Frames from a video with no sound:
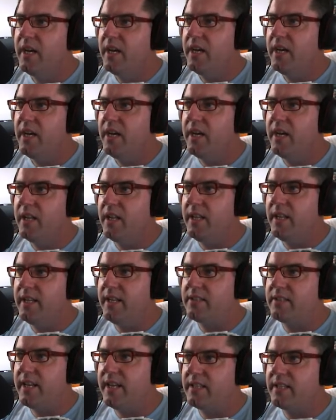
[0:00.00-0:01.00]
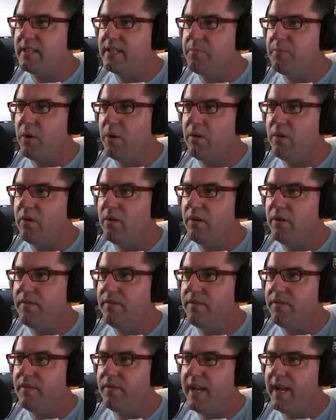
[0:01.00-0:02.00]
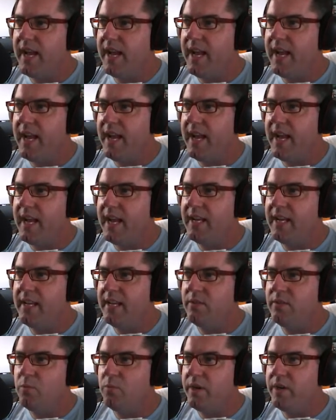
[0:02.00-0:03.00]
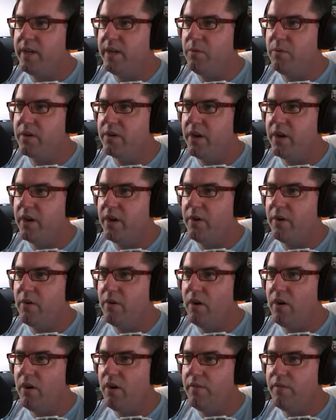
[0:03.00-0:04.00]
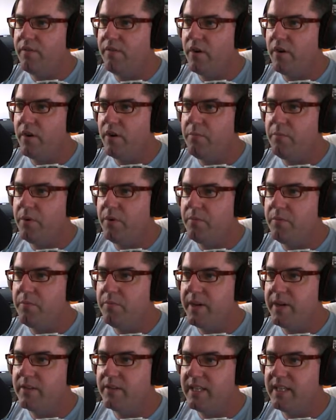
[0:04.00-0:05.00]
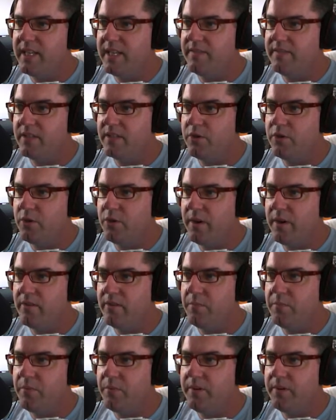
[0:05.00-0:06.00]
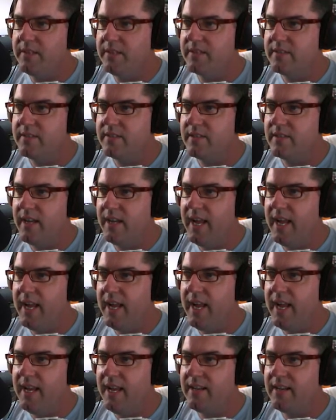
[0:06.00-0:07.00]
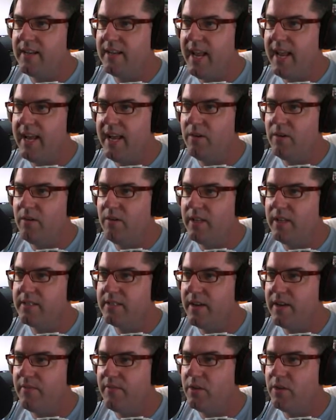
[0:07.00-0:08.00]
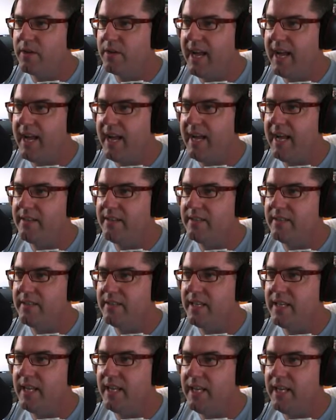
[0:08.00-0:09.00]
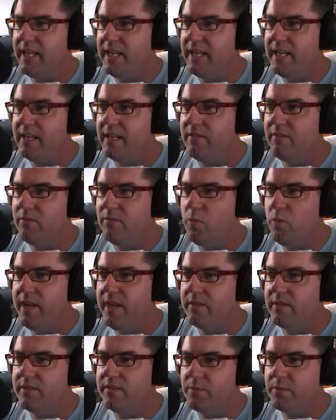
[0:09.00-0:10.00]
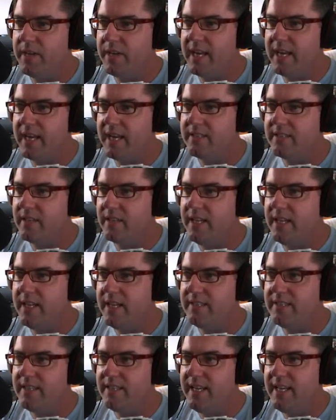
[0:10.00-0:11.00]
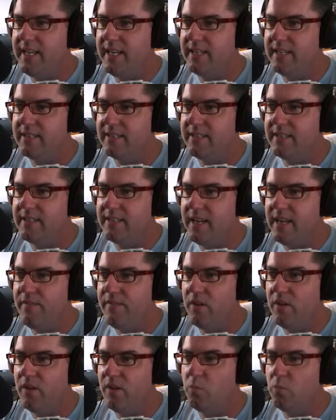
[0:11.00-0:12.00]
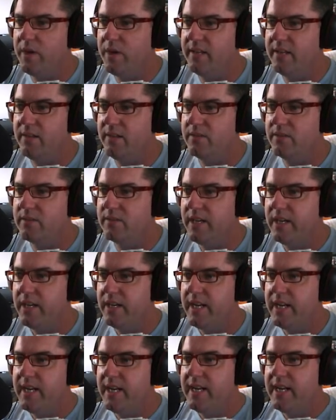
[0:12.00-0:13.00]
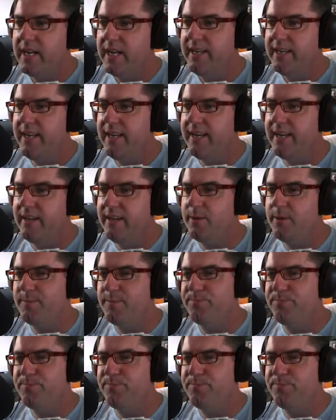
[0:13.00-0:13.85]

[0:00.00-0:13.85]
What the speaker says: let's take the spoiler off and we will go off-road boot because it gives us 200 points. And now let's have a look at the wheels that we get. So there's the default wheels. Now,